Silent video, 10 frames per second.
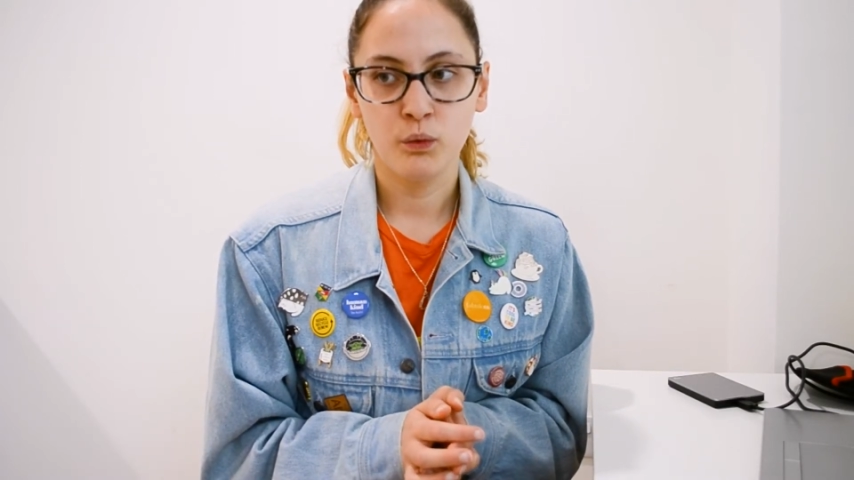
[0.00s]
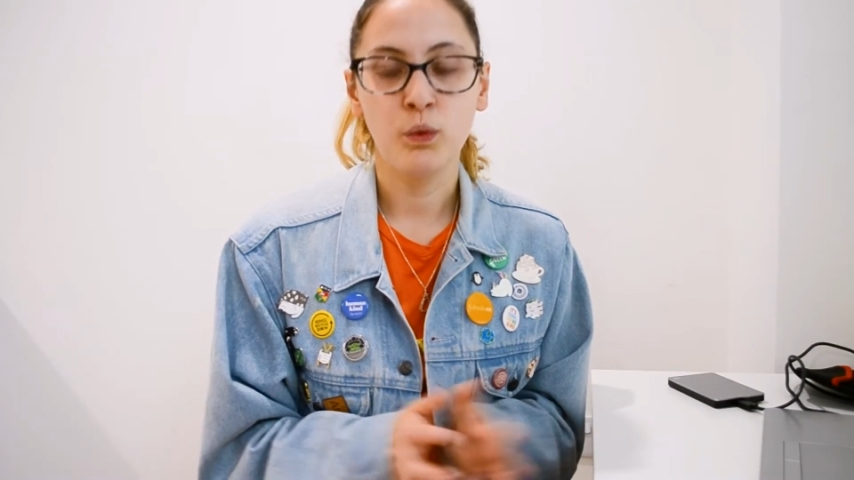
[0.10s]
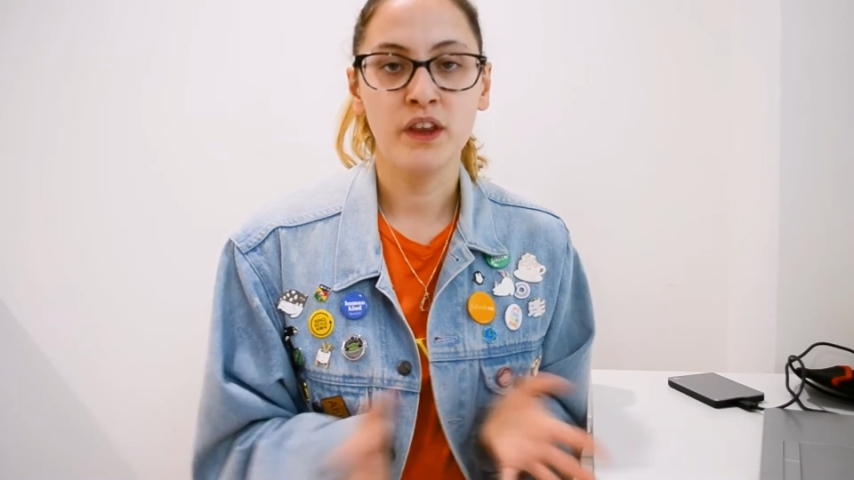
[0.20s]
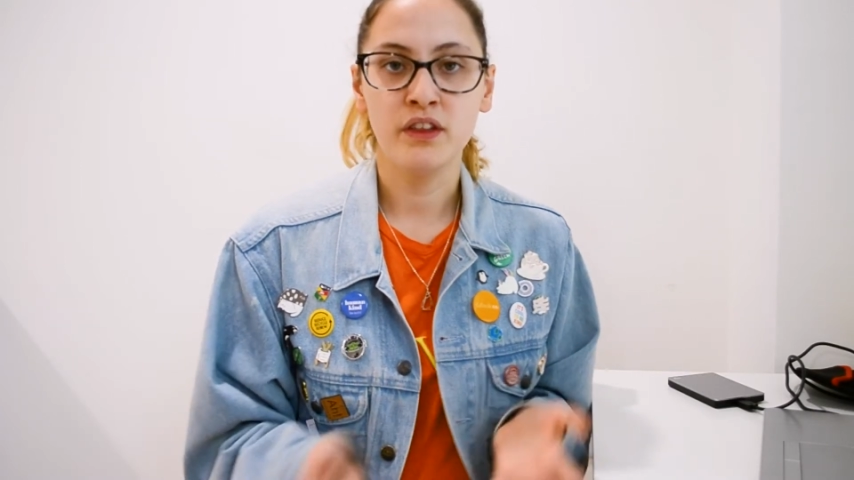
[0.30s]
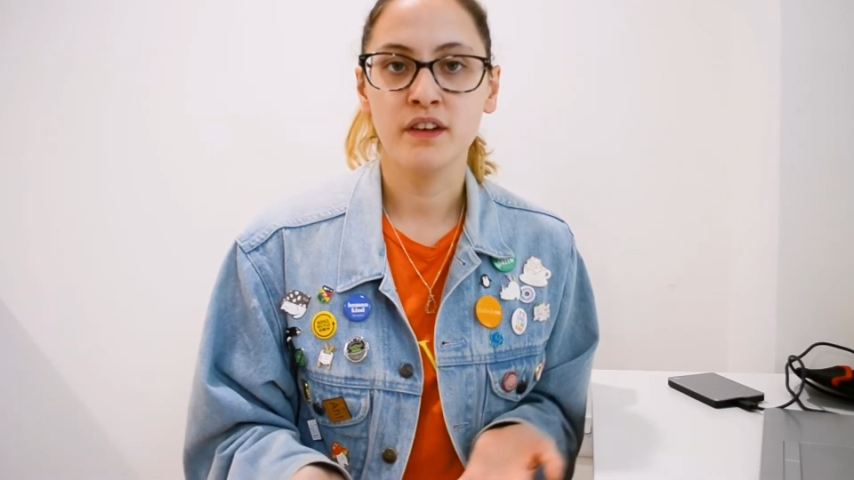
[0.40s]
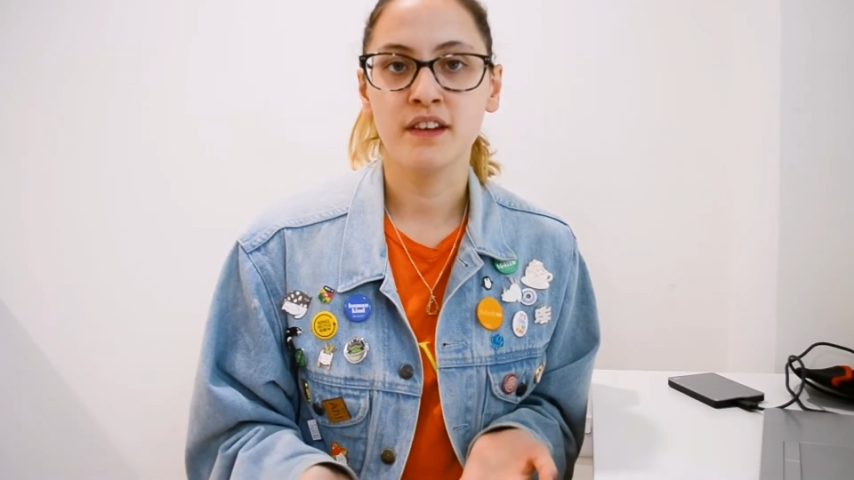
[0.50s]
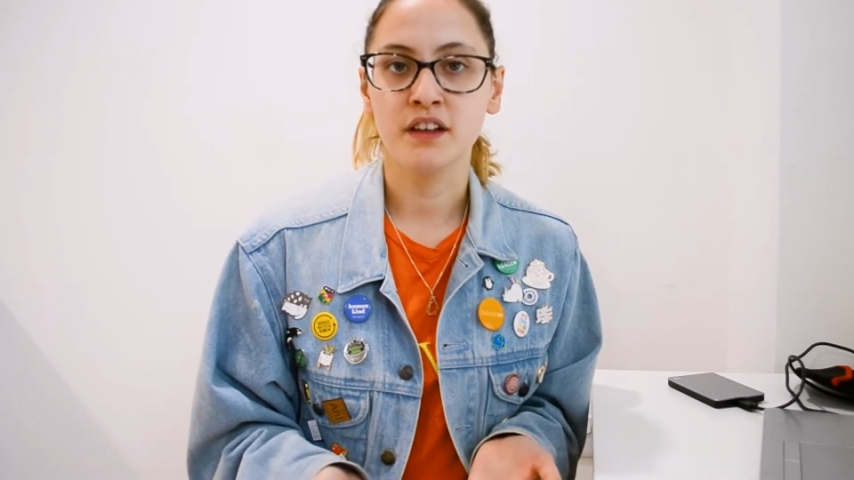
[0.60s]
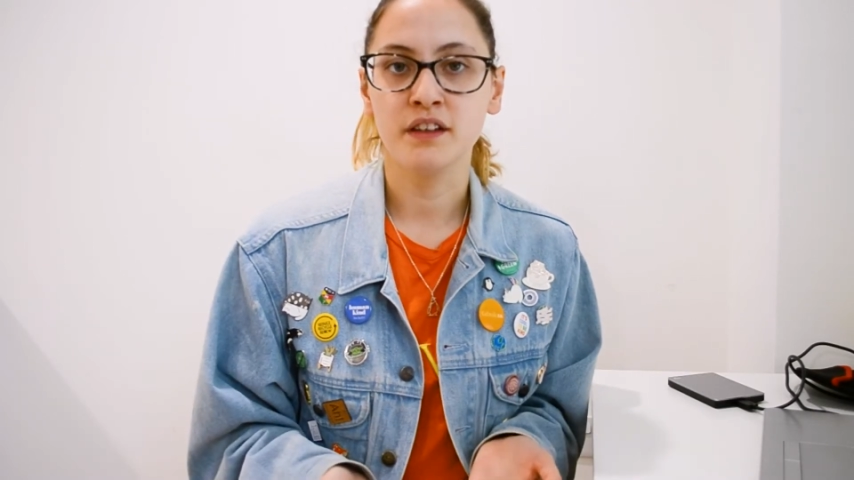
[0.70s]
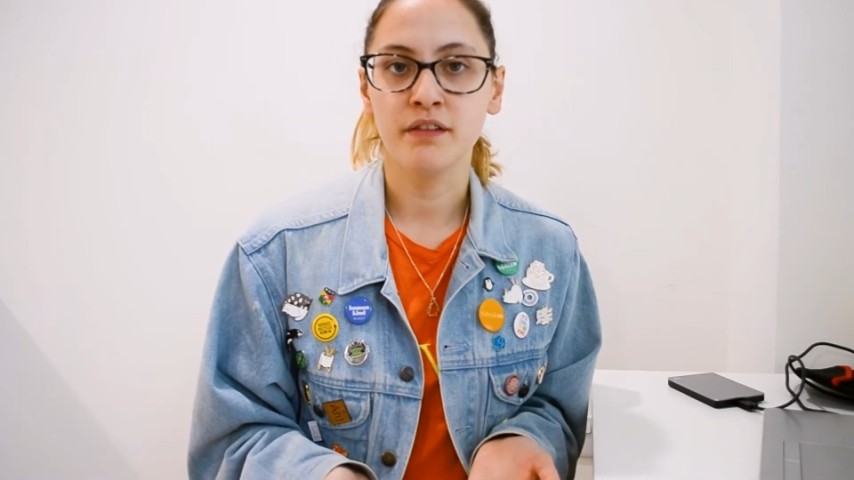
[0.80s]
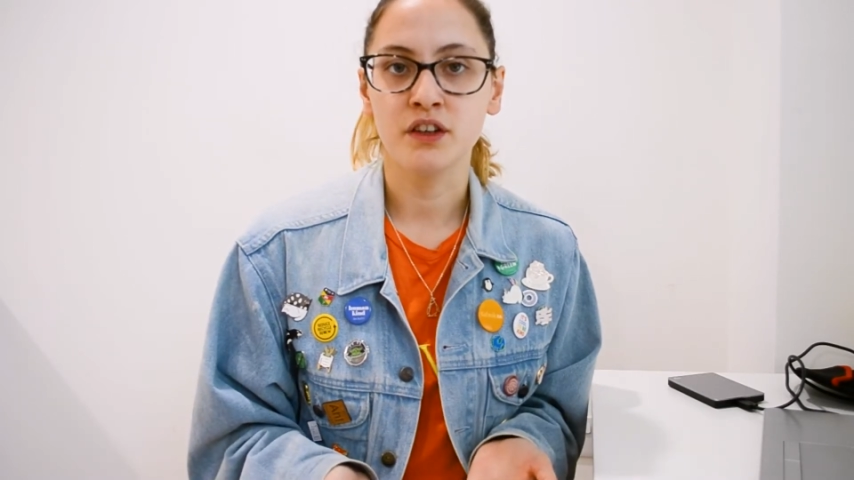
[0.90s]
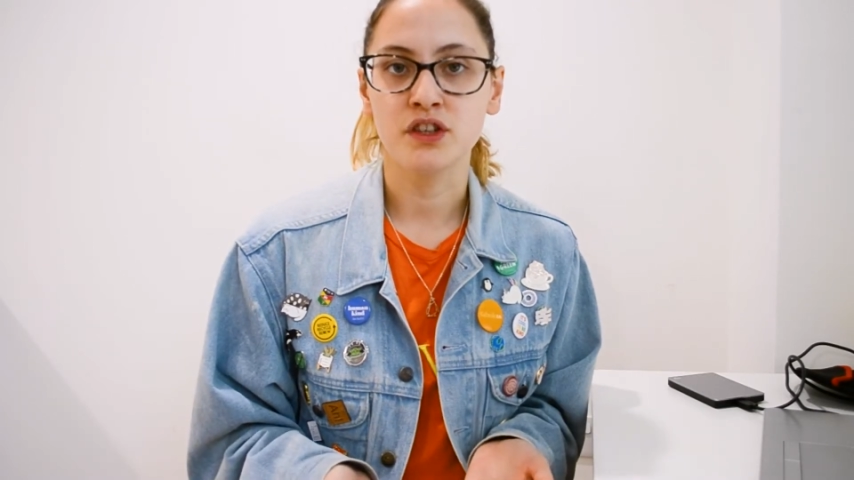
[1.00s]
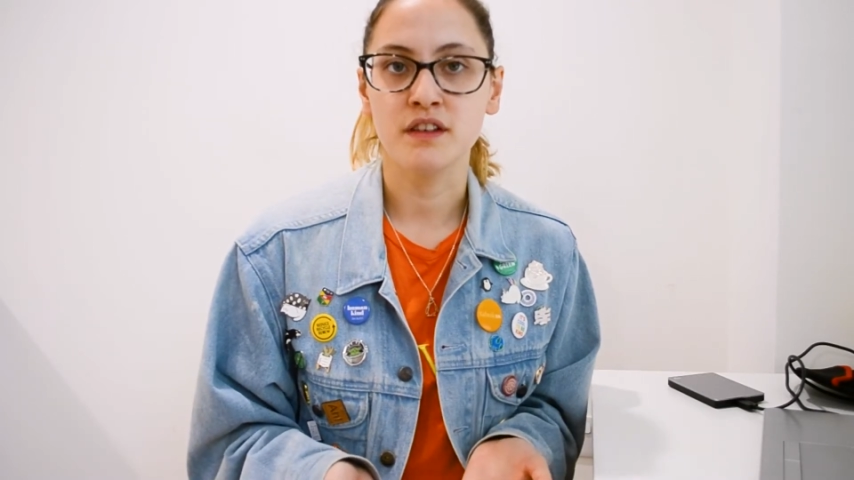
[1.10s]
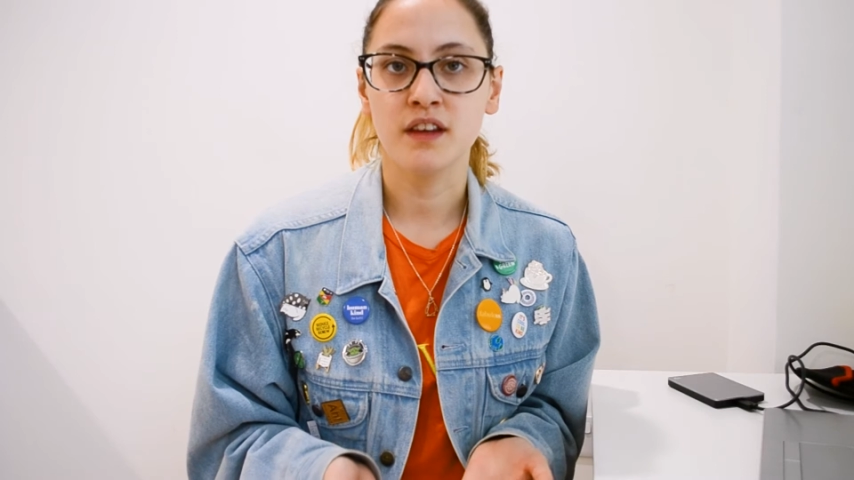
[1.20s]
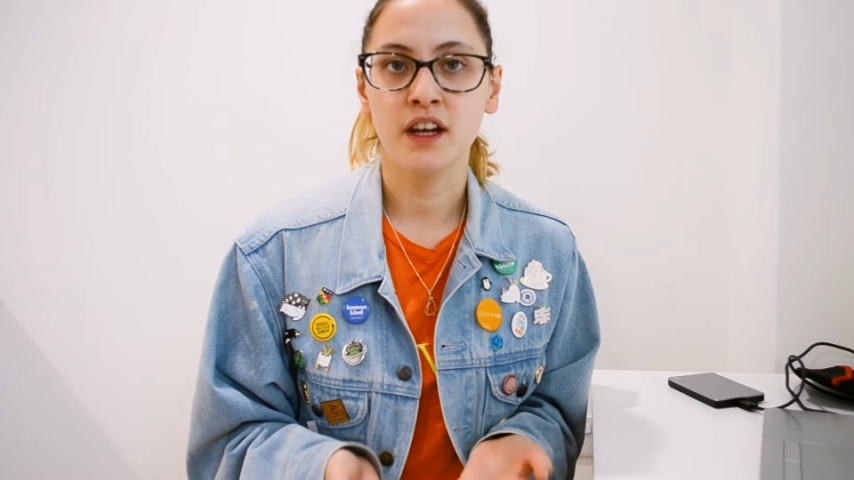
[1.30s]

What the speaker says: with the executive functions,